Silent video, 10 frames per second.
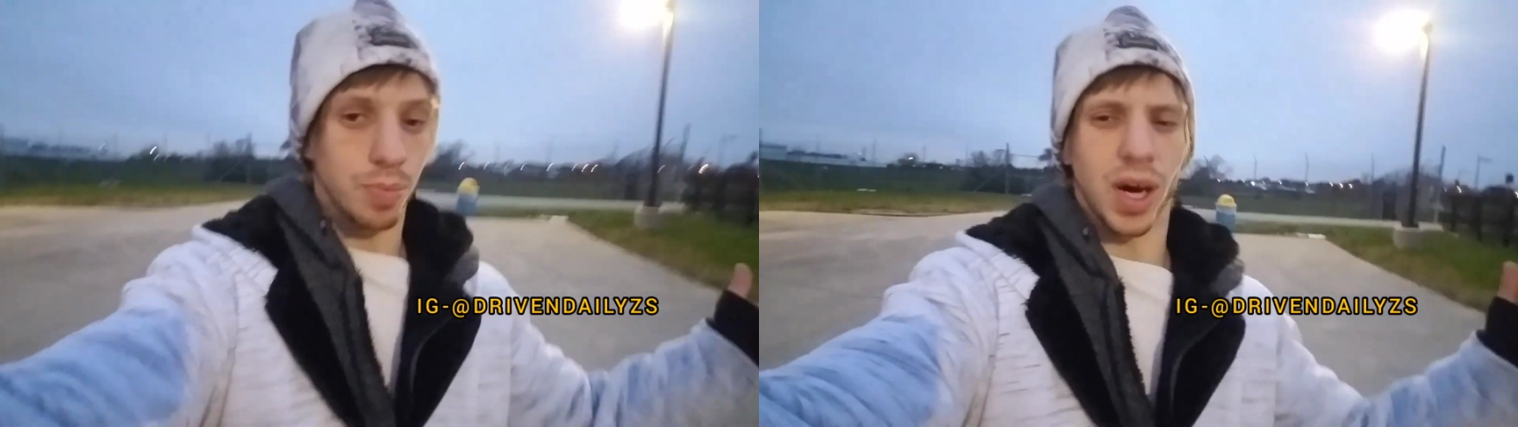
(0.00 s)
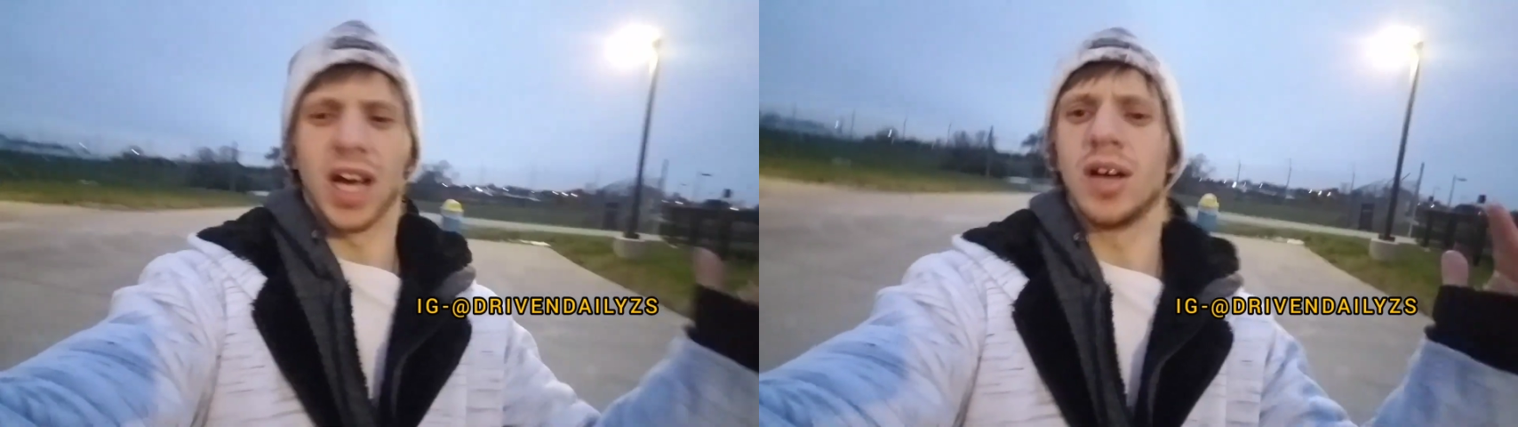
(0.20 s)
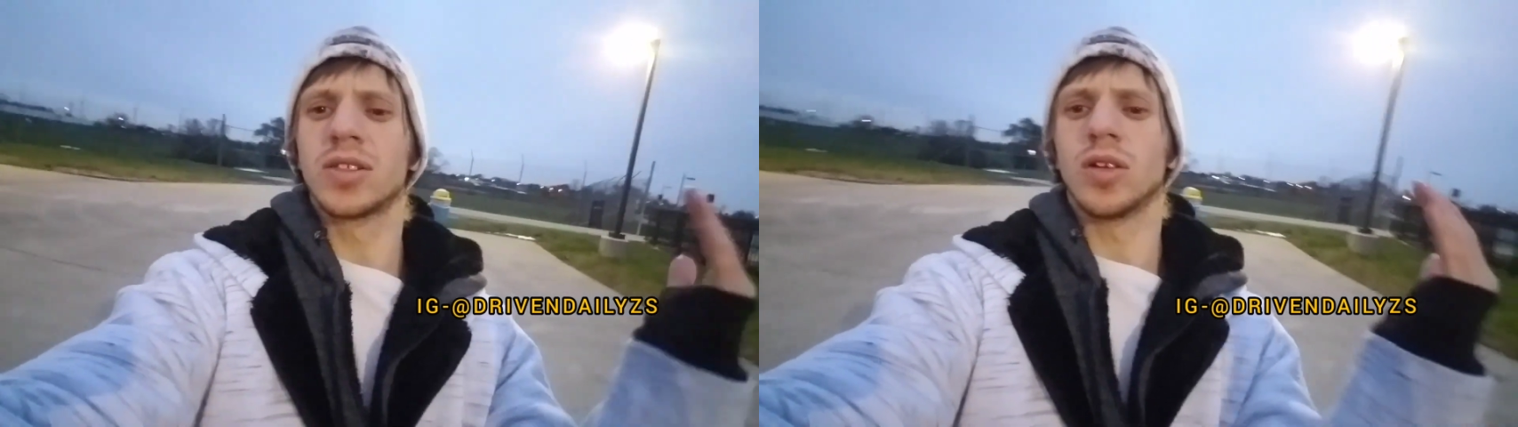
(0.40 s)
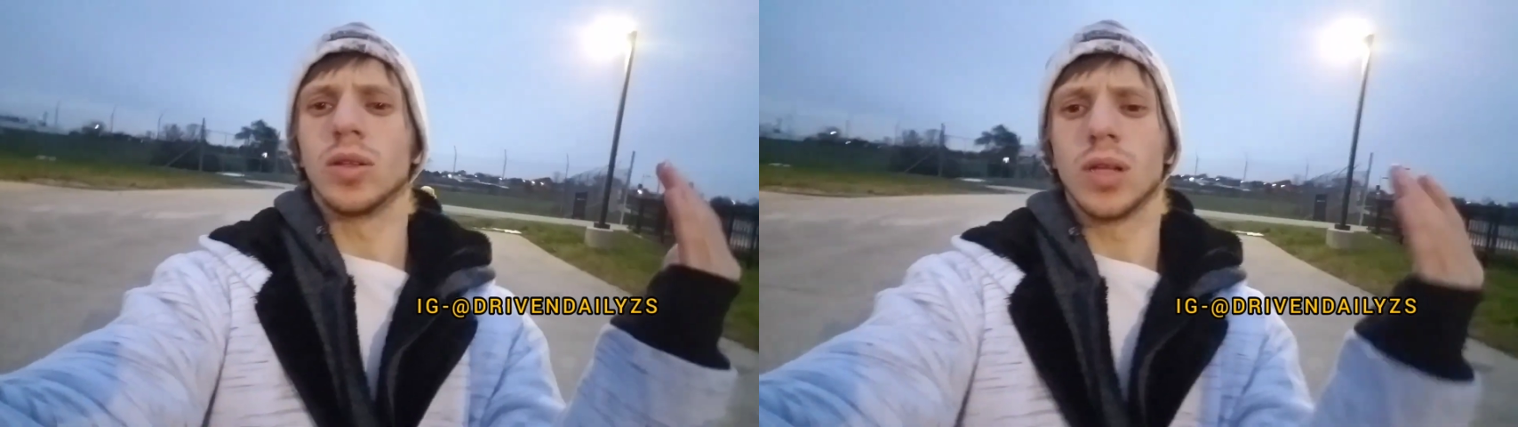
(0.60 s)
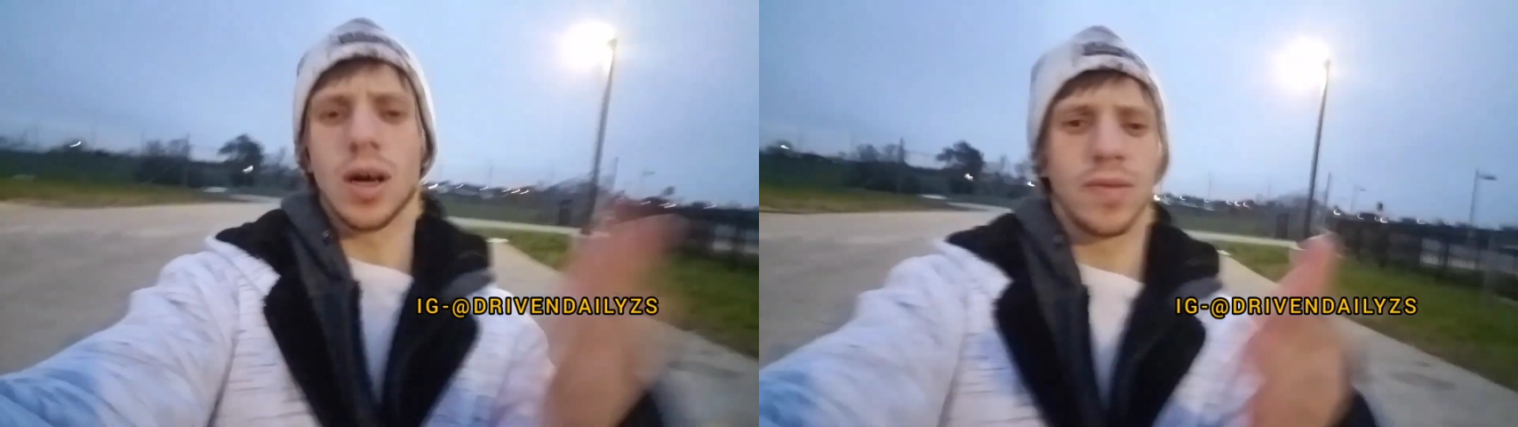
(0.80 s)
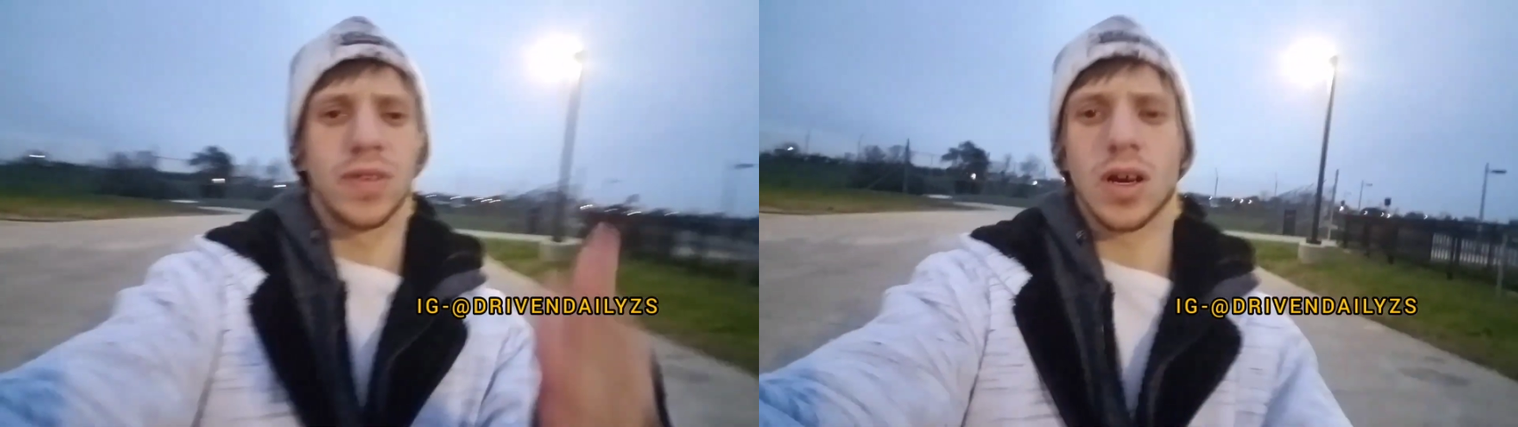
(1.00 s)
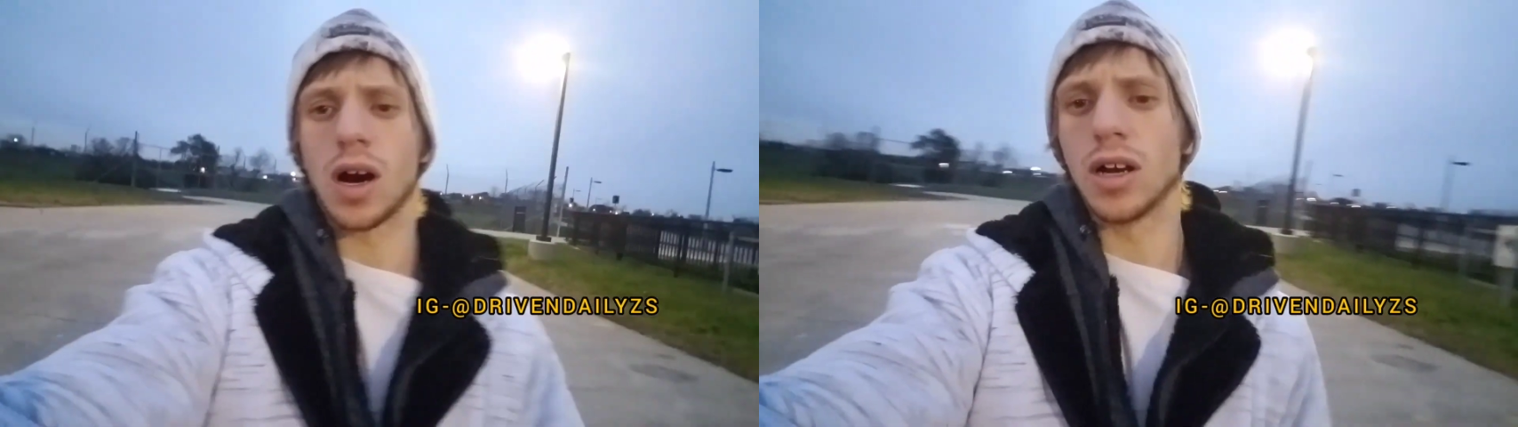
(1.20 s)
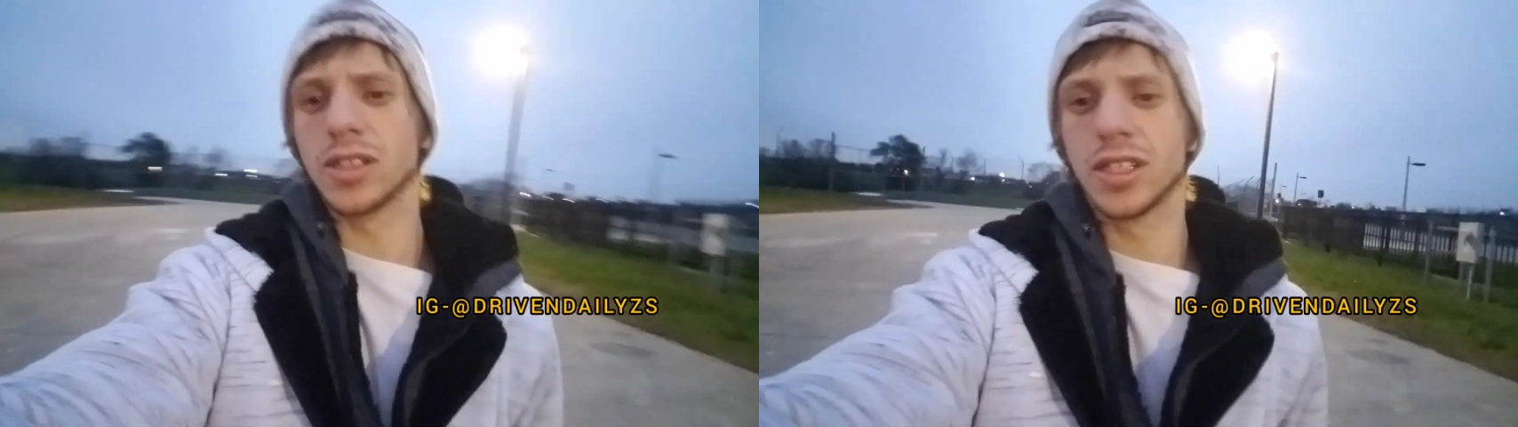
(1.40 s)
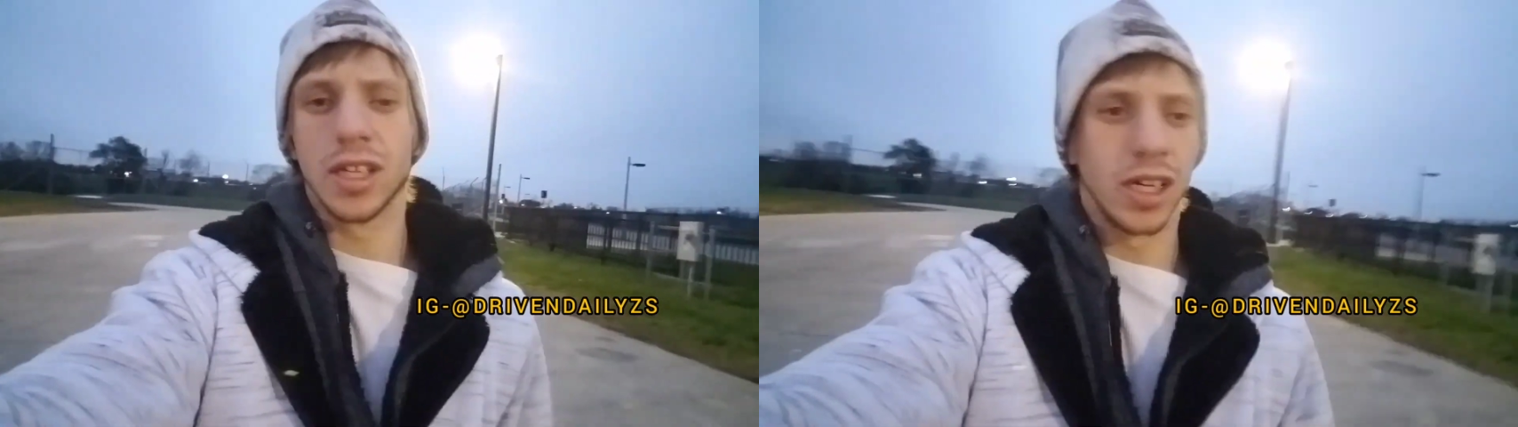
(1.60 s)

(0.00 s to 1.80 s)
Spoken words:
But I also love cars,